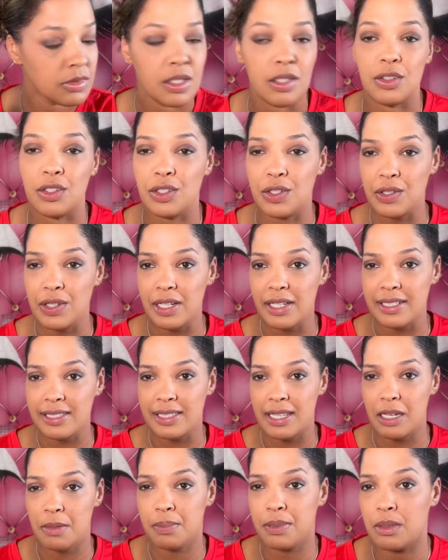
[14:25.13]
Do you guys
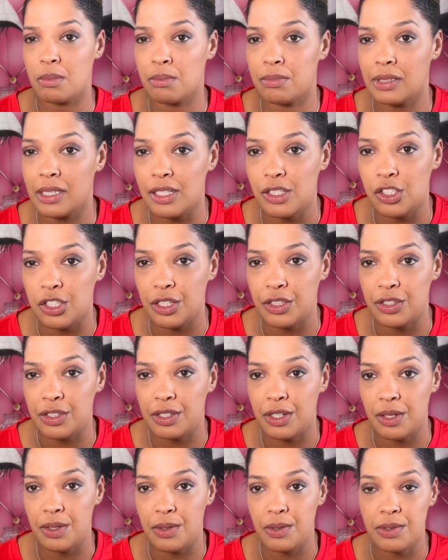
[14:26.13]
like putting blush on your
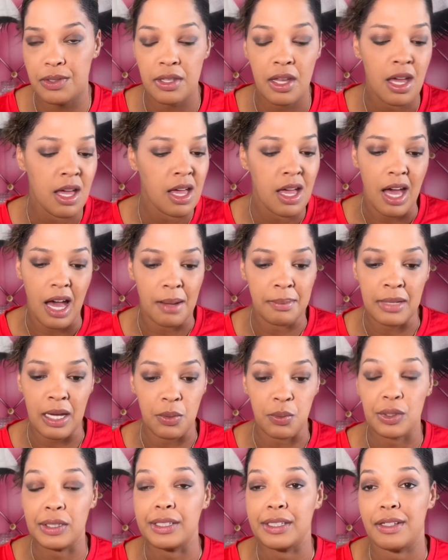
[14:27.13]
nose? I'm not
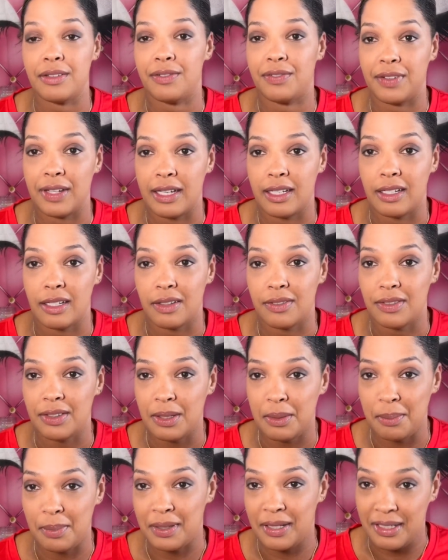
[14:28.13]
really a fan of
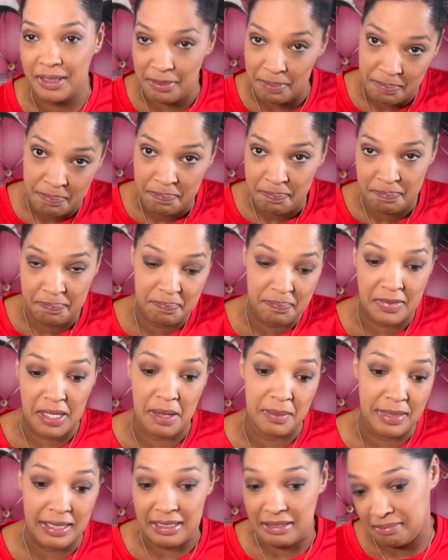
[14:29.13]
it, but I
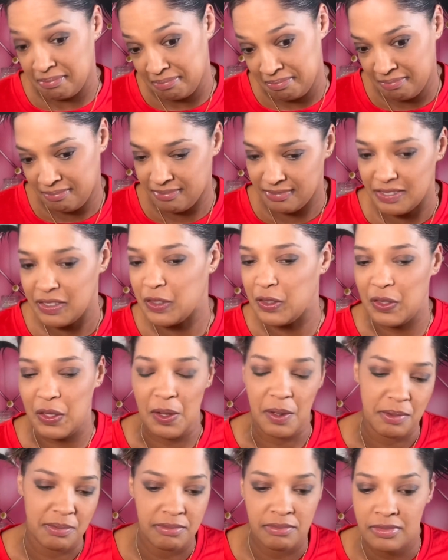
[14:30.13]
mean, you
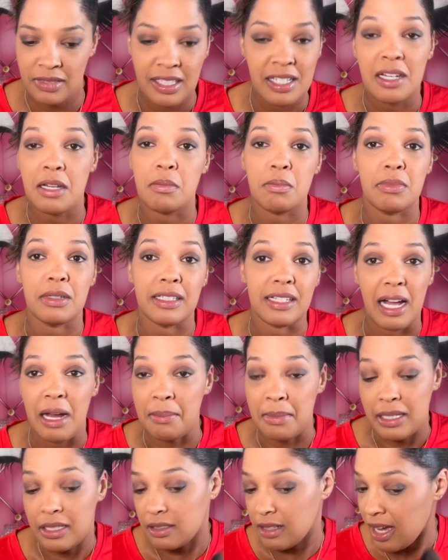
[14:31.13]
know. But I
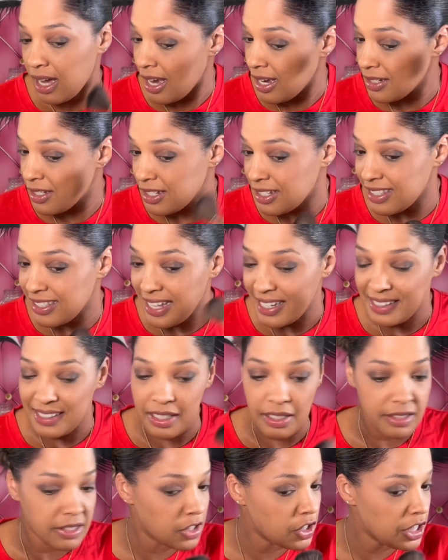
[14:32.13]
mean, I just like it
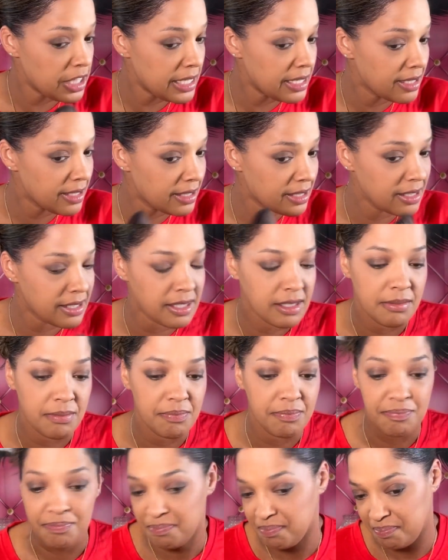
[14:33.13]
on the cheeks.
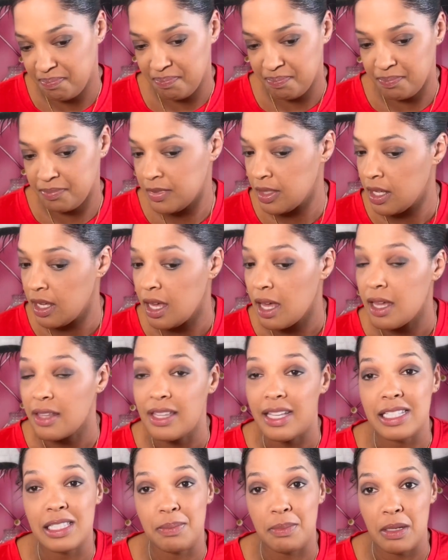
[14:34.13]

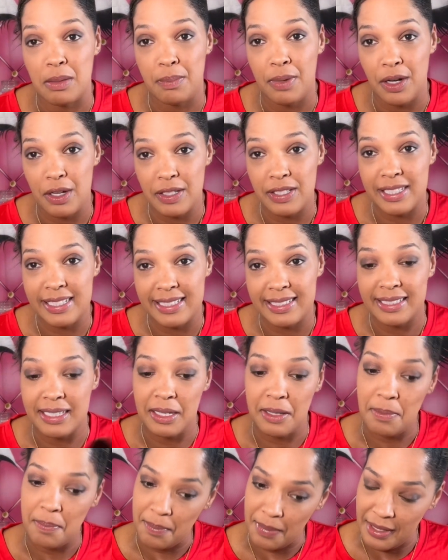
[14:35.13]
That's me
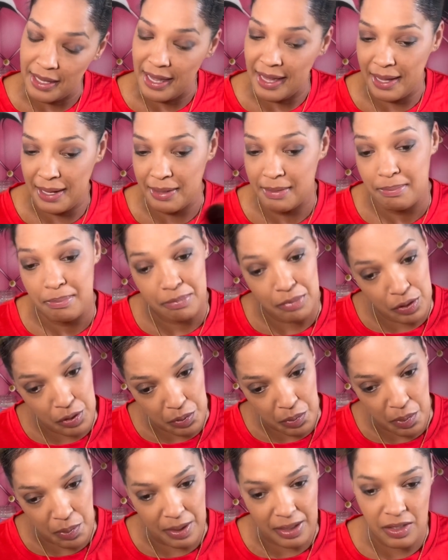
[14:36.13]
personally, but hey, do
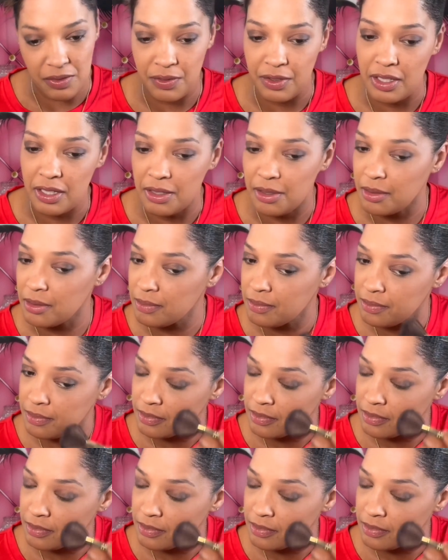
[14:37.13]
what works for you.